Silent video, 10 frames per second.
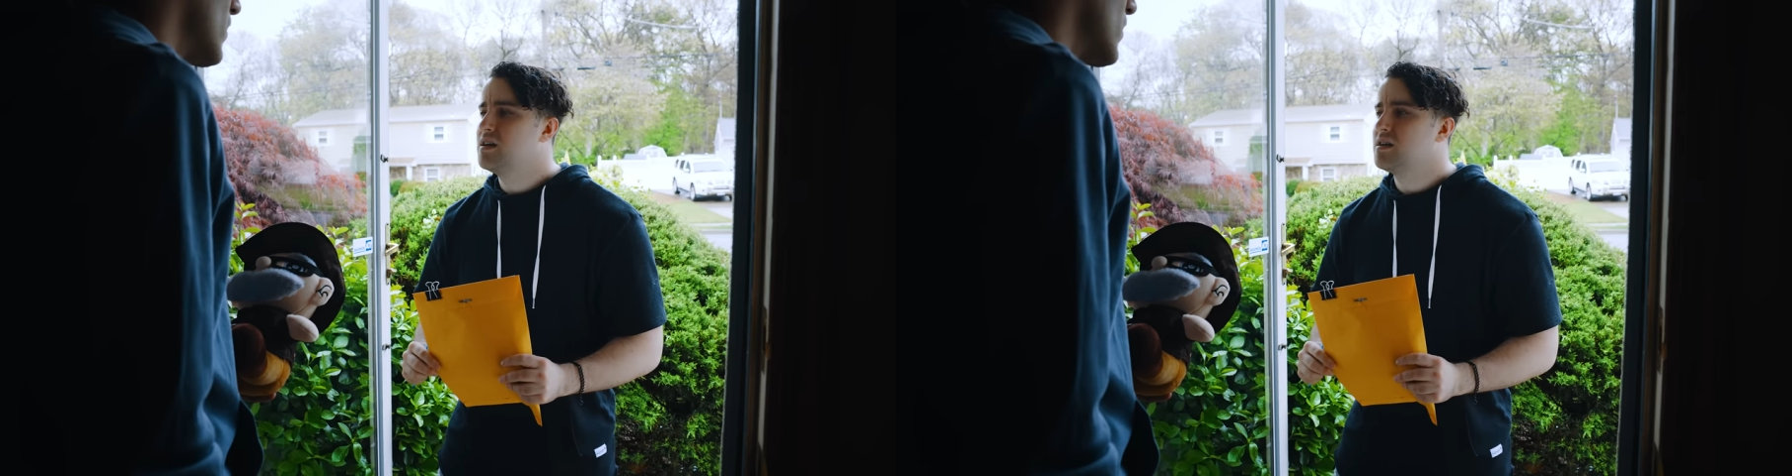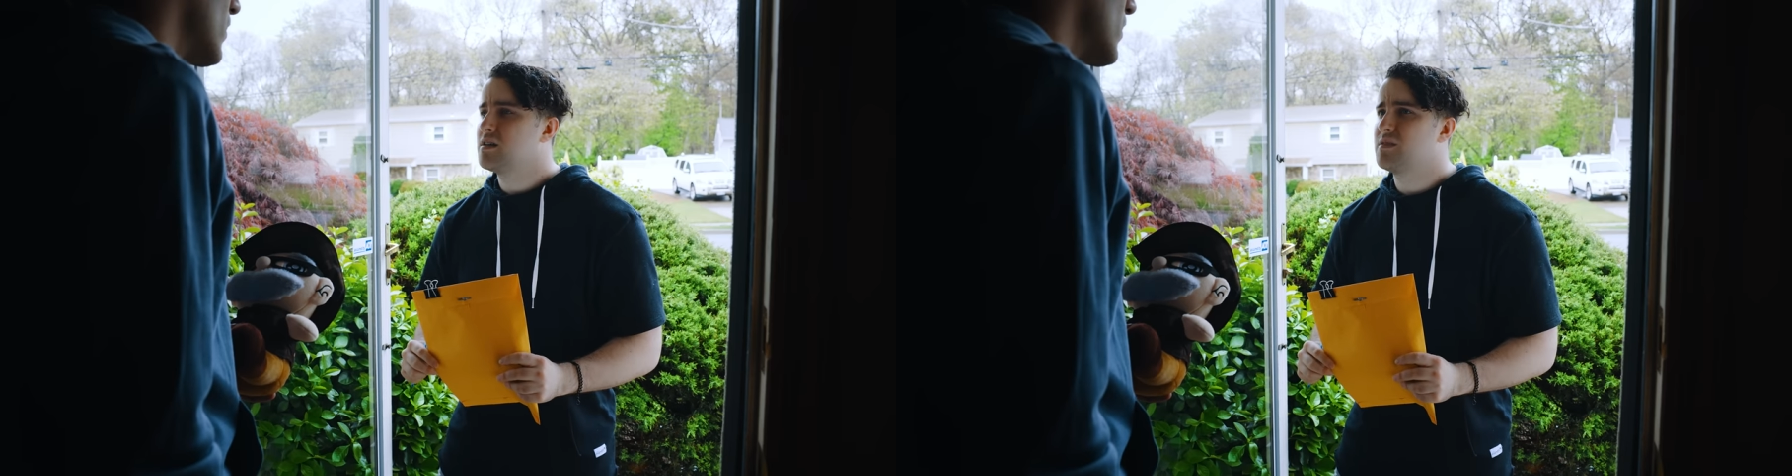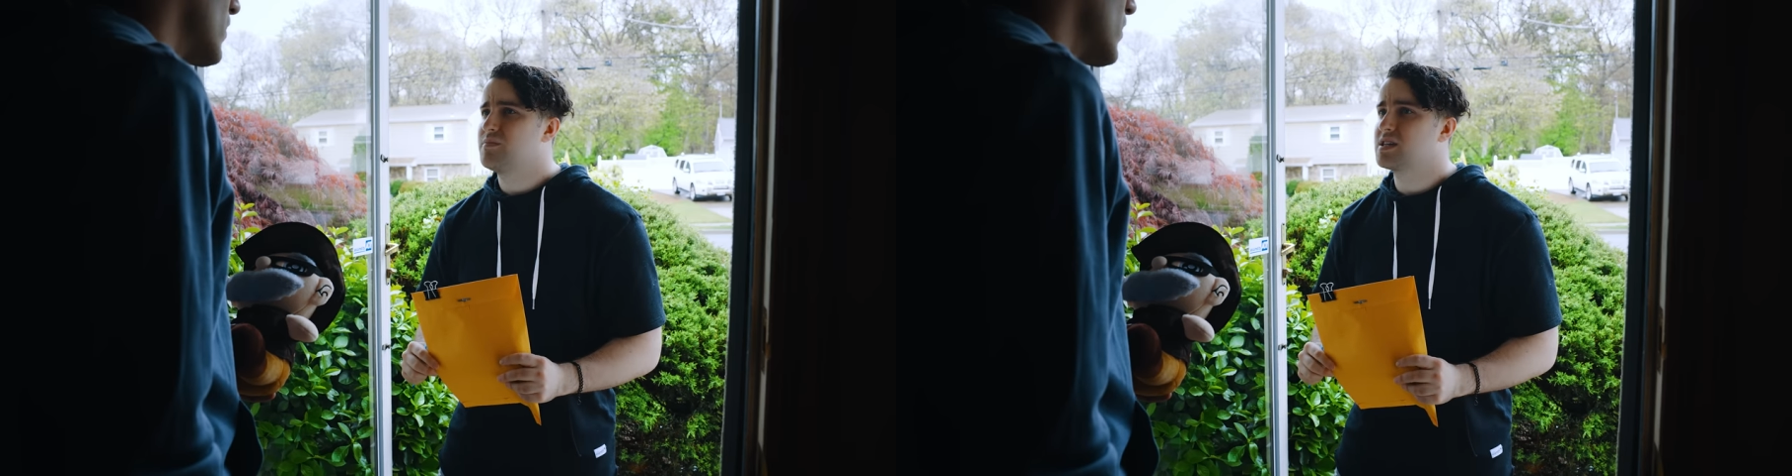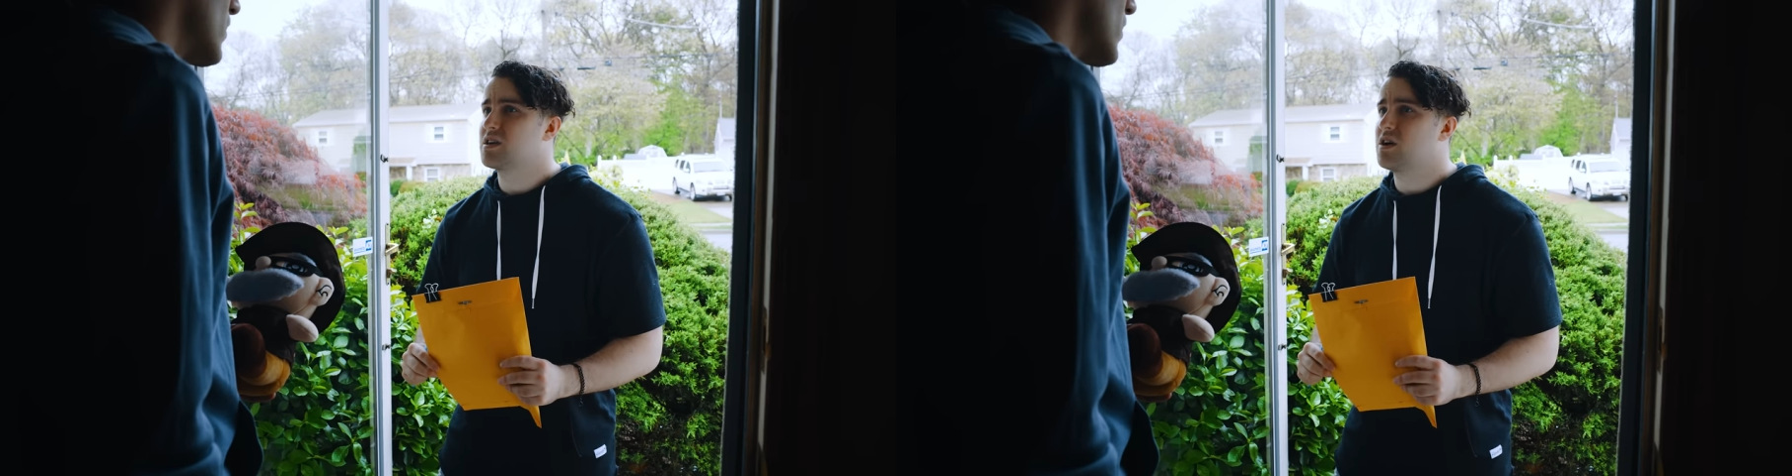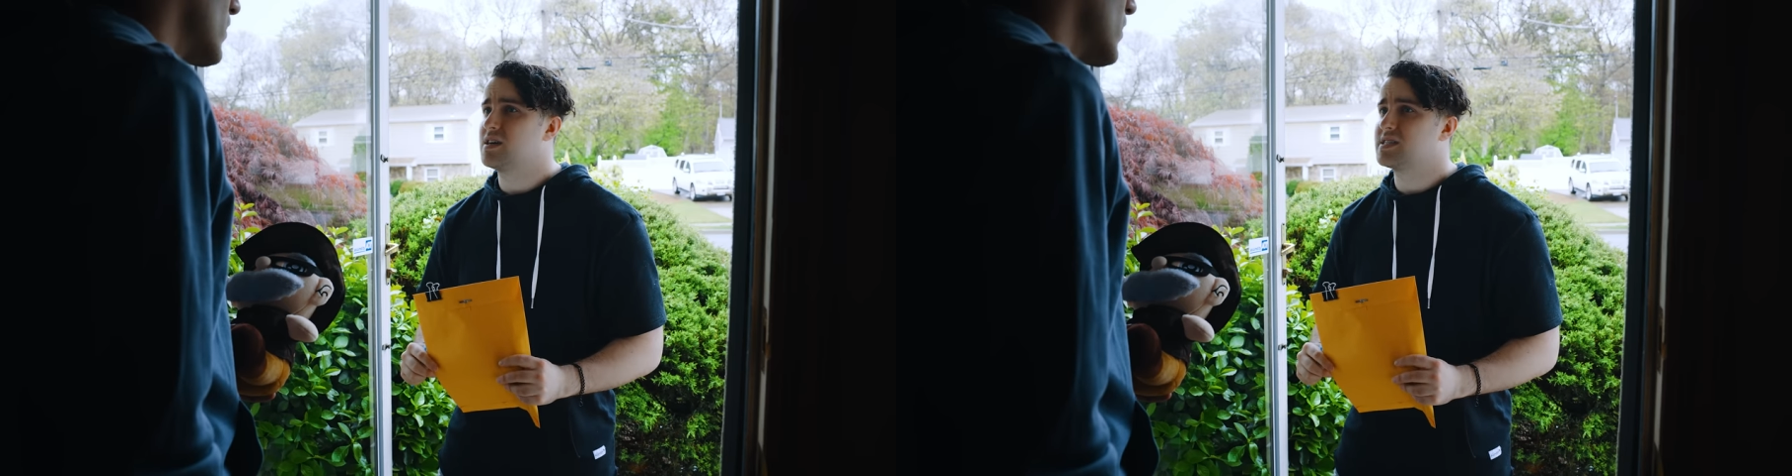but it's
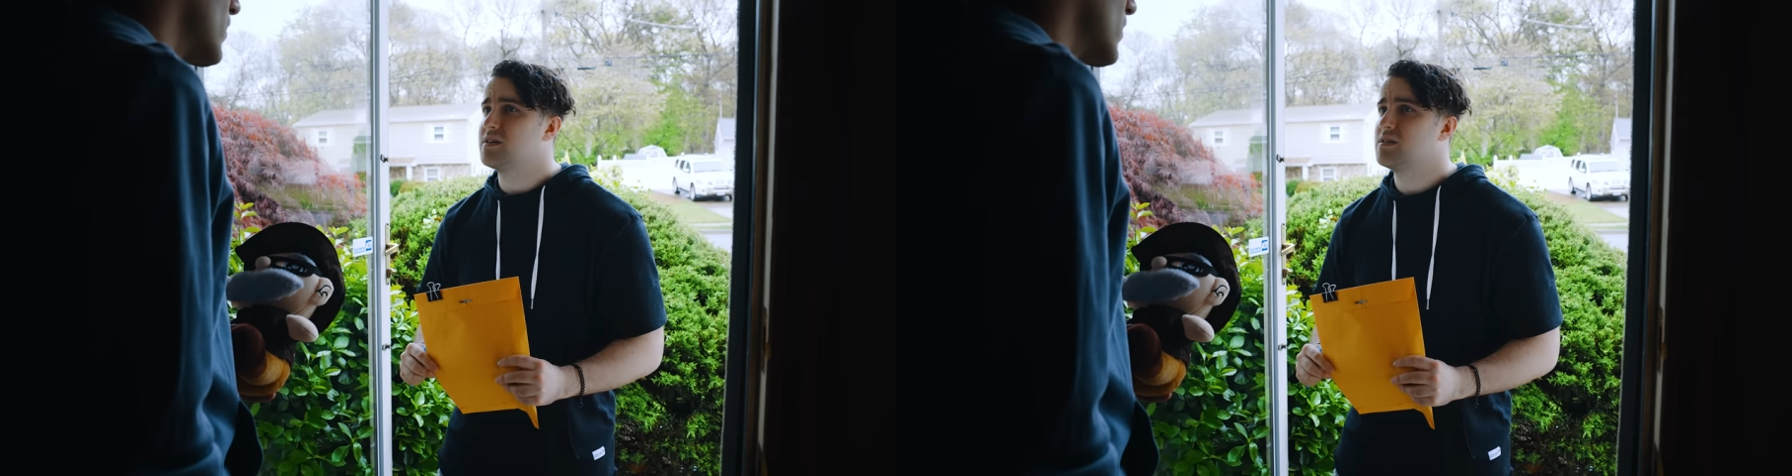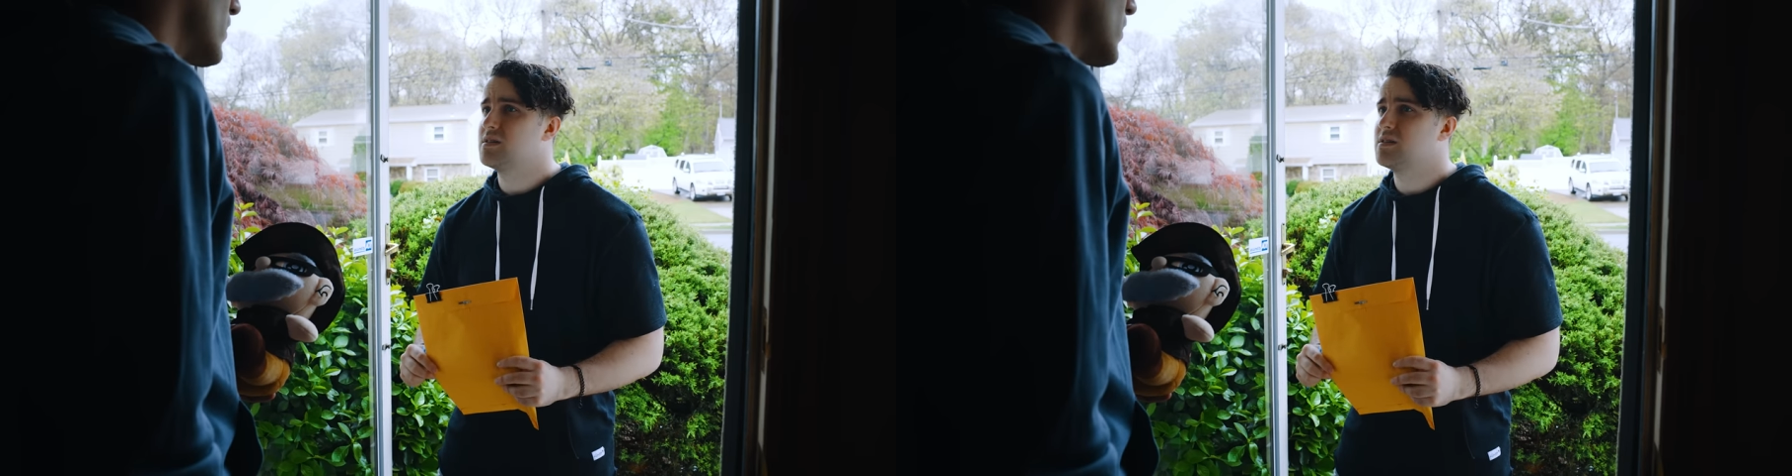gonna cost you.